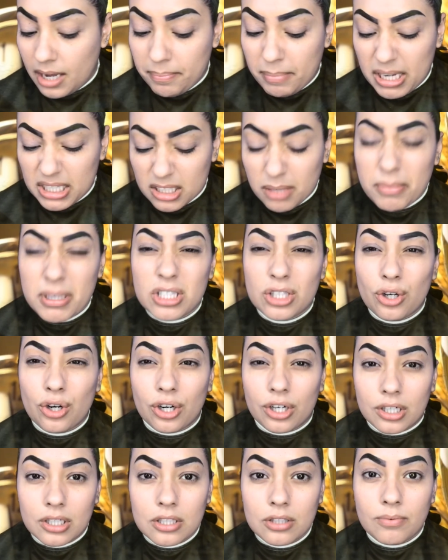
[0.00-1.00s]
My stomach still
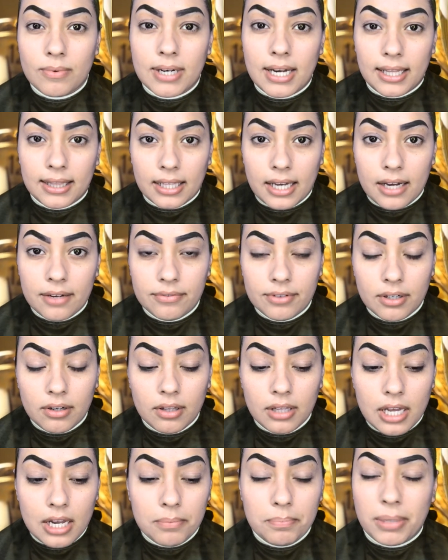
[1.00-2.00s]
hurts when I laugh and all
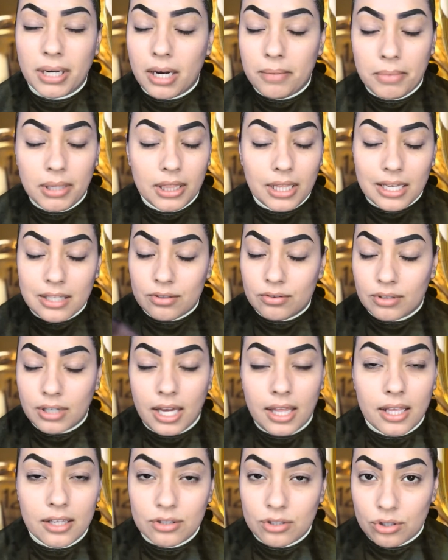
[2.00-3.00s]
that, but I mean that's
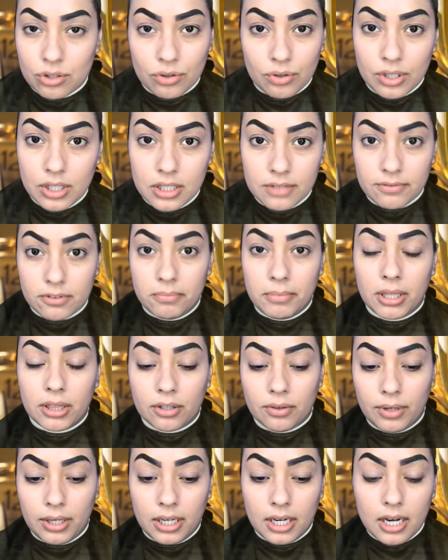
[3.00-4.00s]
okay. That's the soreness from me
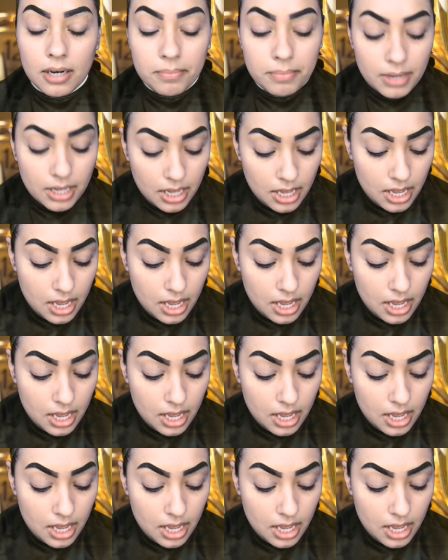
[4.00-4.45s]
throwing up.